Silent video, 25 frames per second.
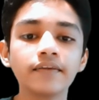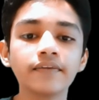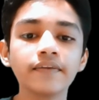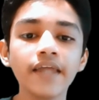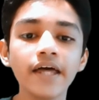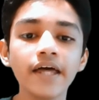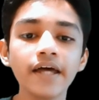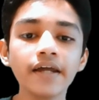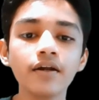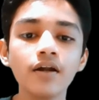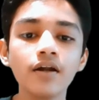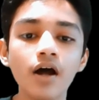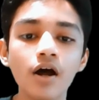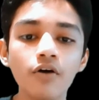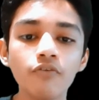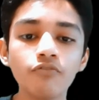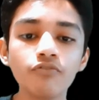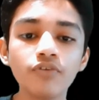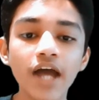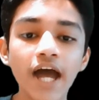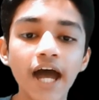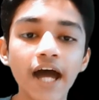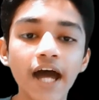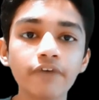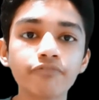then
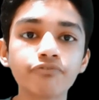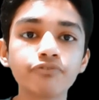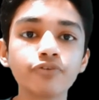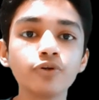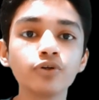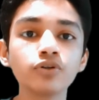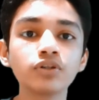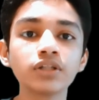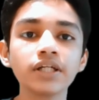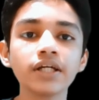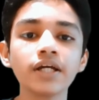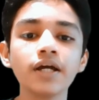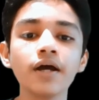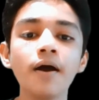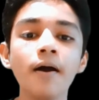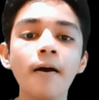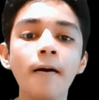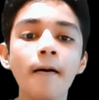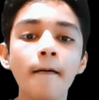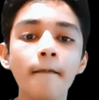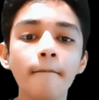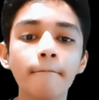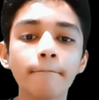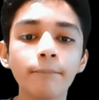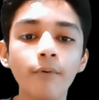we have to say
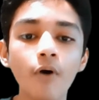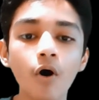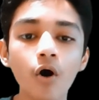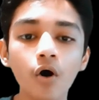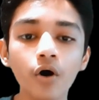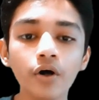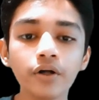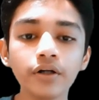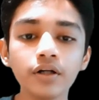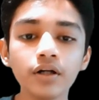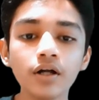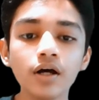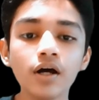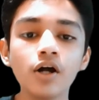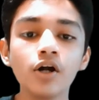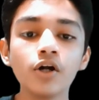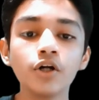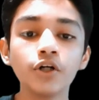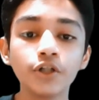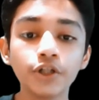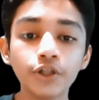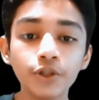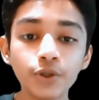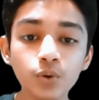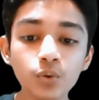pawn
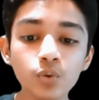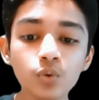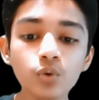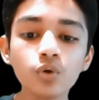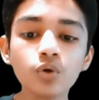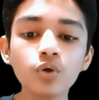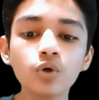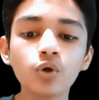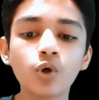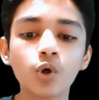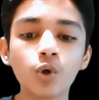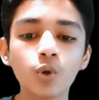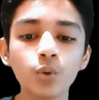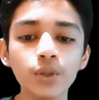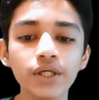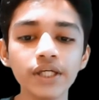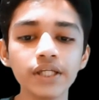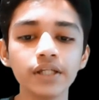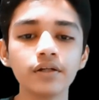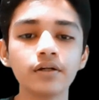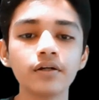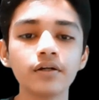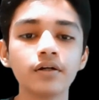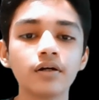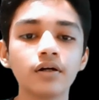to queen.